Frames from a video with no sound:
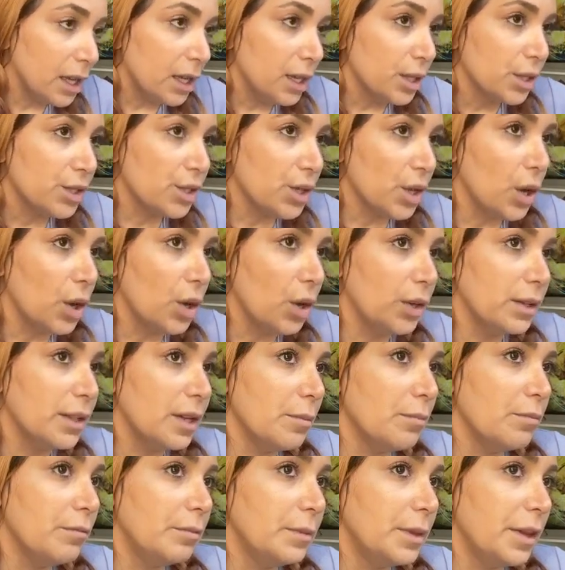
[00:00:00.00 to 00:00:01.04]
So
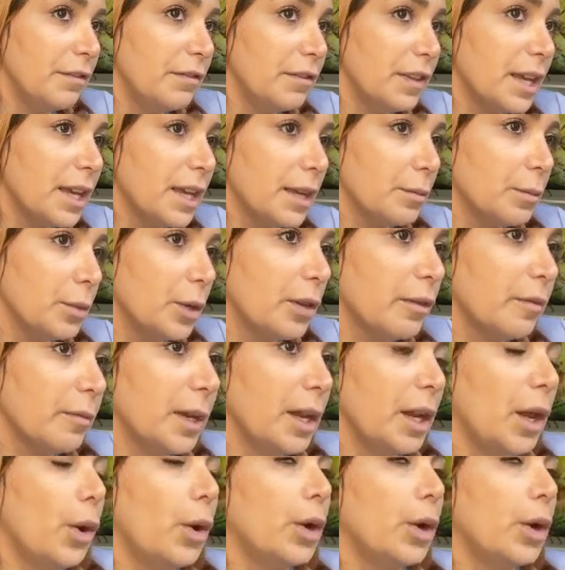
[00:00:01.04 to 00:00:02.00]
the vegan movement,